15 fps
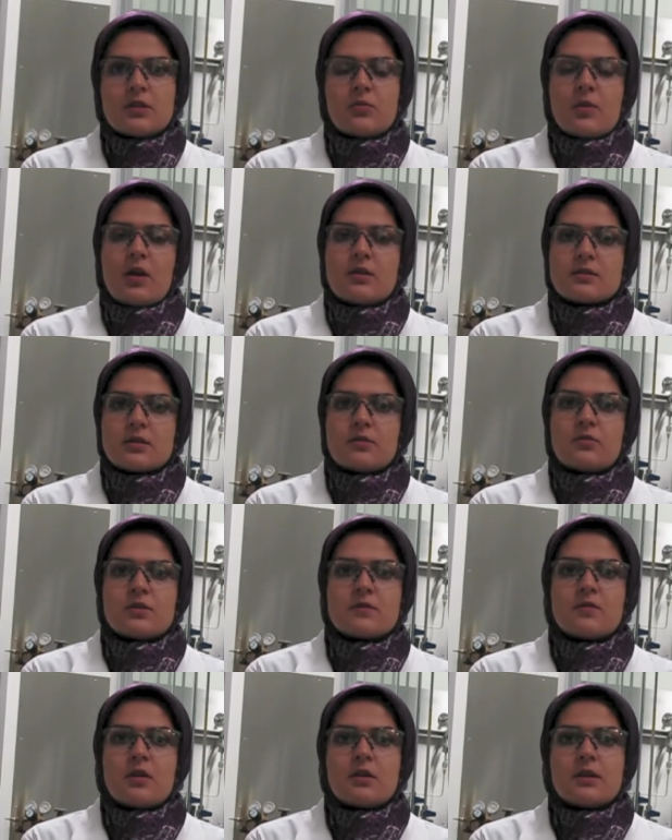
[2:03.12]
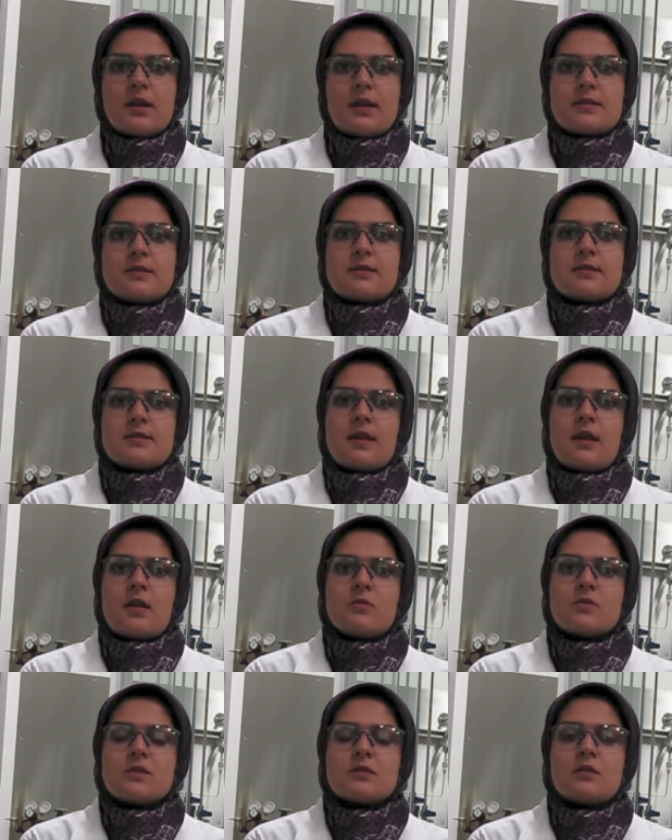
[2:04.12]
deposit phosphonic acid
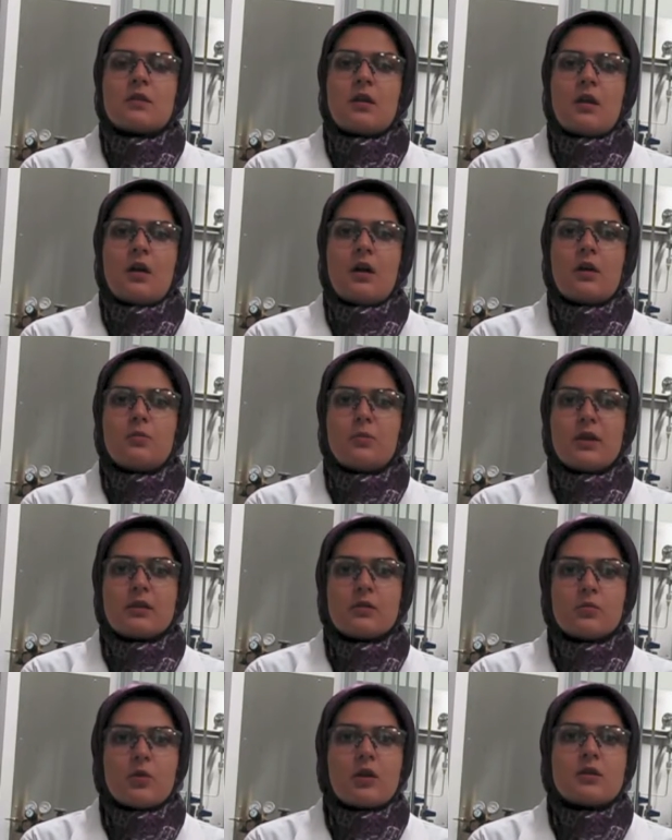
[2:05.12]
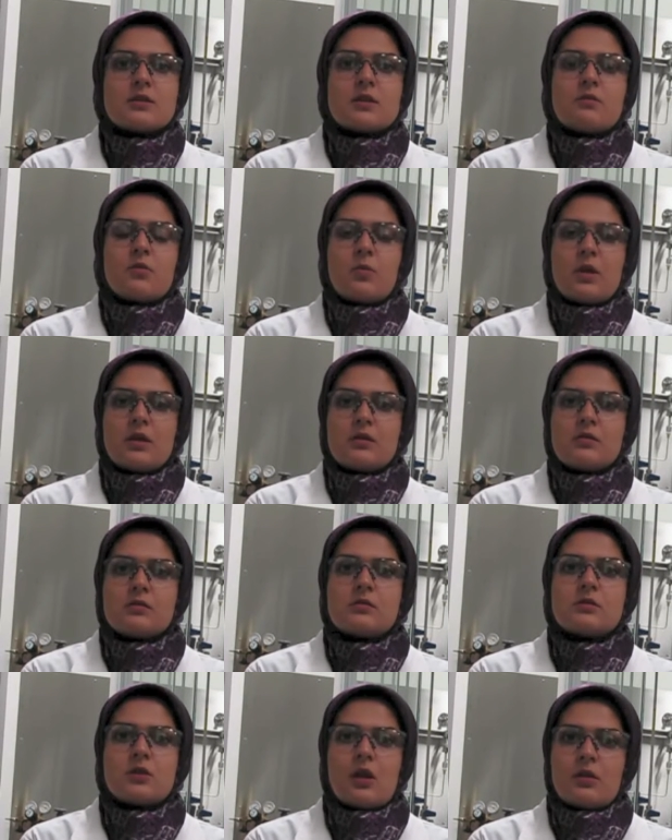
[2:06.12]
SAMs on metal parts of a
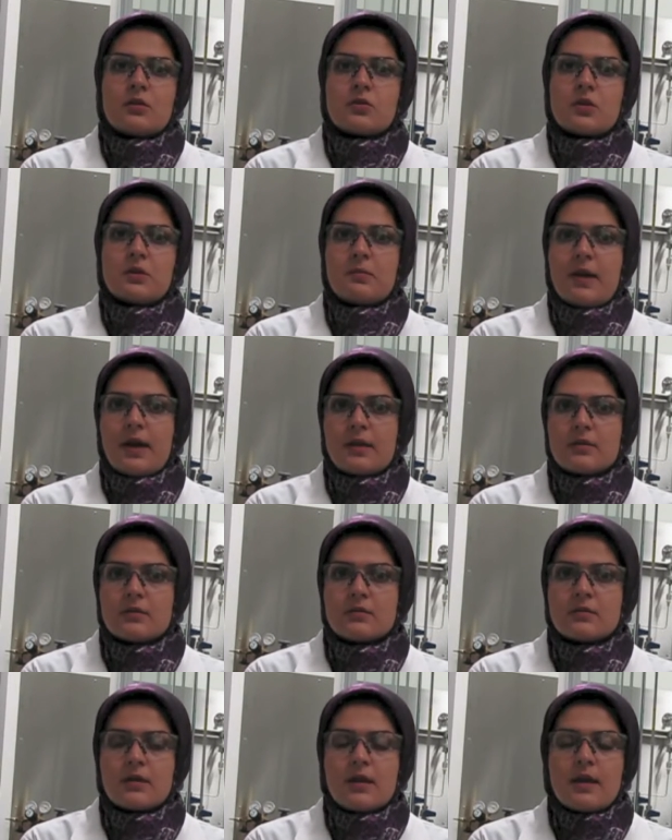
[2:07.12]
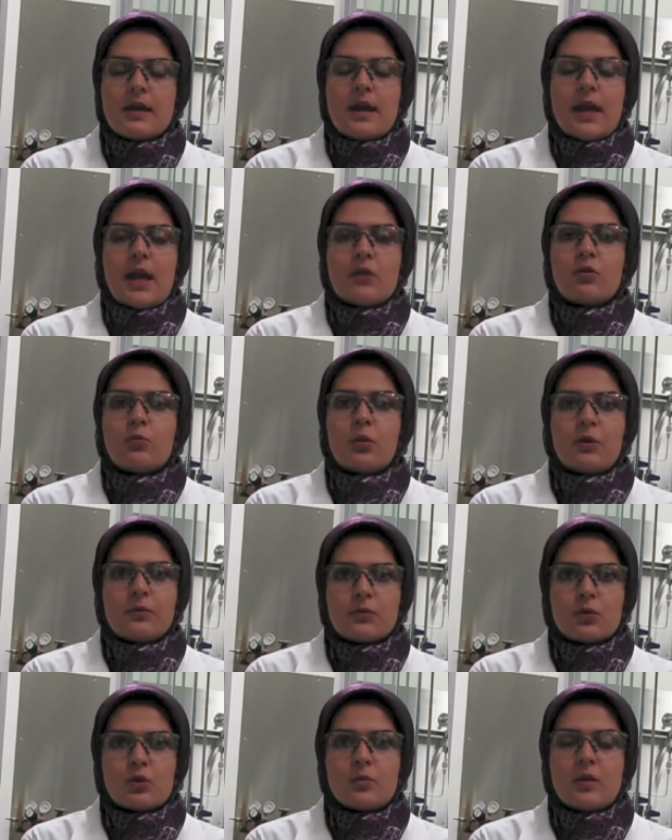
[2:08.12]
metal dielectric pattern, and we
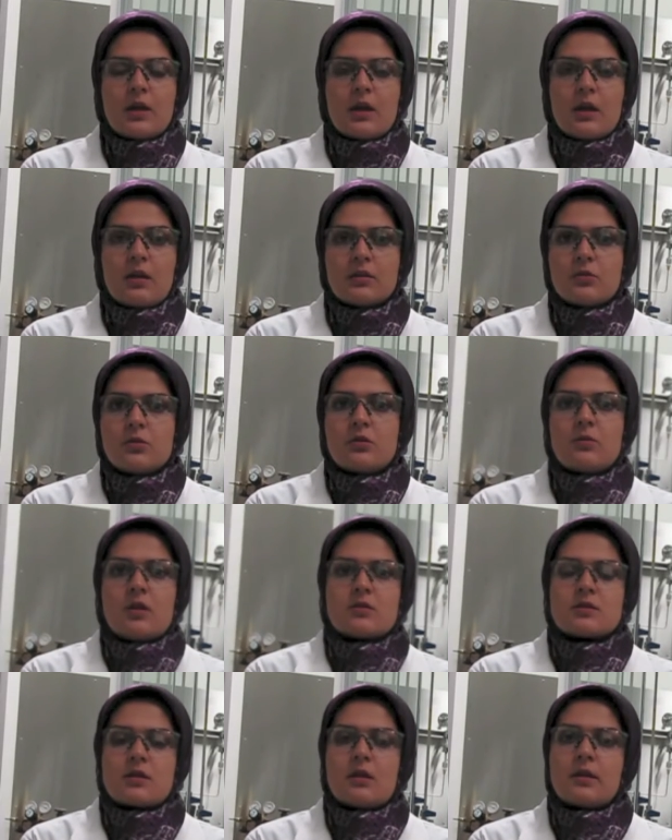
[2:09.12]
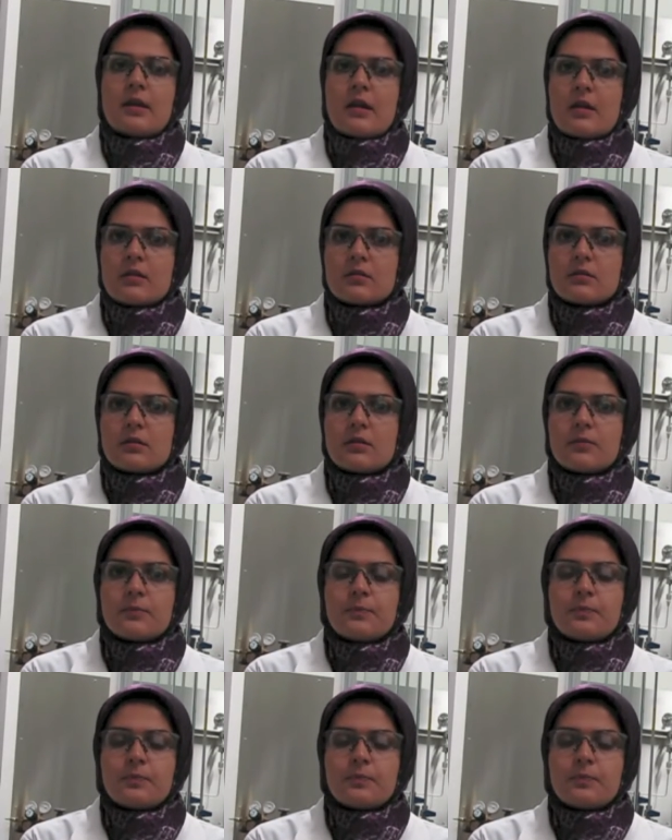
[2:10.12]
perform aluminum oxide ALD.